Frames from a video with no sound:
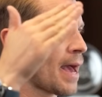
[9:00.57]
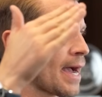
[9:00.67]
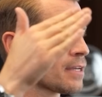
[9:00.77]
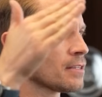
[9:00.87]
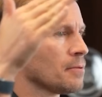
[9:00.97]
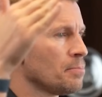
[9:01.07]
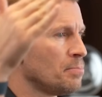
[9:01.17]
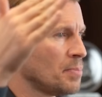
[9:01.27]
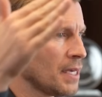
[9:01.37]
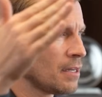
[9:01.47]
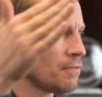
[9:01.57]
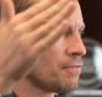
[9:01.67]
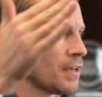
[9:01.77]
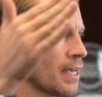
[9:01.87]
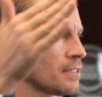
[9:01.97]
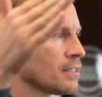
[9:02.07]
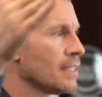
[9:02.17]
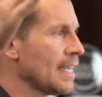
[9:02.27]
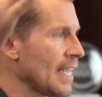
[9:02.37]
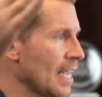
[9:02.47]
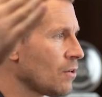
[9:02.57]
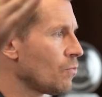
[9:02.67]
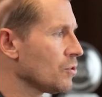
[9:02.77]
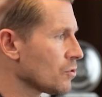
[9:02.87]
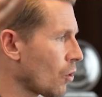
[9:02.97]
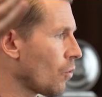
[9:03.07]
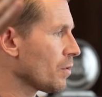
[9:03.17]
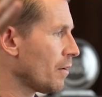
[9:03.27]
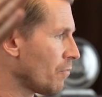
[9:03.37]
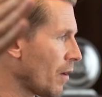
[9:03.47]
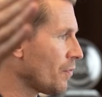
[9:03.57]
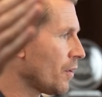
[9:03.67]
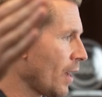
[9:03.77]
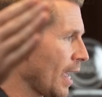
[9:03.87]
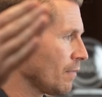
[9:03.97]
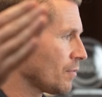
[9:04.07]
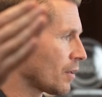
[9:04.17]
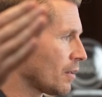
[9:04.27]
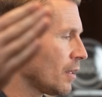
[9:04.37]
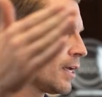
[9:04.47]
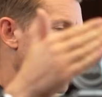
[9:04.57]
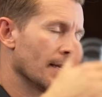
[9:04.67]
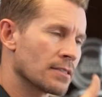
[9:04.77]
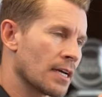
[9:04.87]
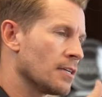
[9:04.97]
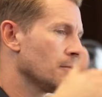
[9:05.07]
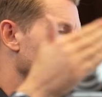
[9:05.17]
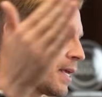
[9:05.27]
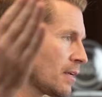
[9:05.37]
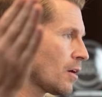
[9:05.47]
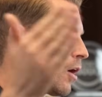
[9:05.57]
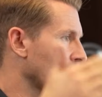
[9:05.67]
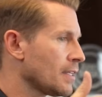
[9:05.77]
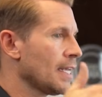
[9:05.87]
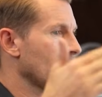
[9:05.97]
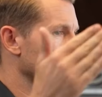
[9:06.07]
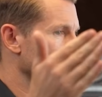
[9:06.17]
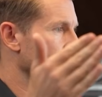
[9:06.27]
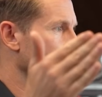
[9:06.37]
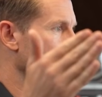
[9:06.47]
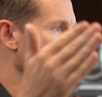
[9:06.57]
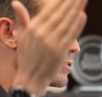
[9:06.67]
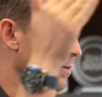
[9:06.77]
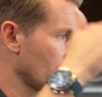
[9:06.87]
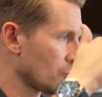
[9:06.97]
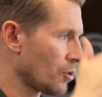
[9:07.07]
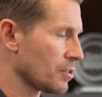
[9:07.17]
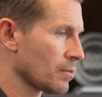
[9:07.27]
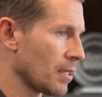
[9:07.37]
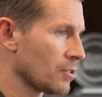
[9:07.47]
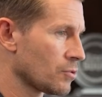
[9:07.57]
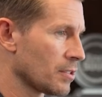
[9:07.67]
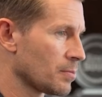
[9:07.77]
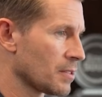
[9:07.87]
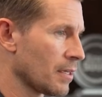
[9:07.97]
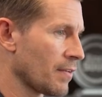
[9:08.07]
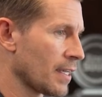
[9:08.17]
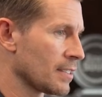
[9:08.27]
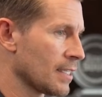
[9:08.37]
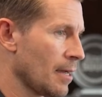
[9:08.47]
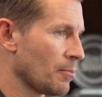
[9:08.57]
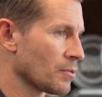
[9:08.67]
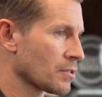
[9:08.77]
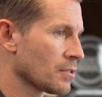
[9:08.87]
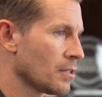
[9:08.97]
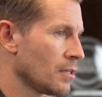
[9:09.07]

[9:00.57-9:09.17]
back the benefit, the end result of what they're after. And it's going to depend on the industry you're in, which I'm going to show you some industry specific examples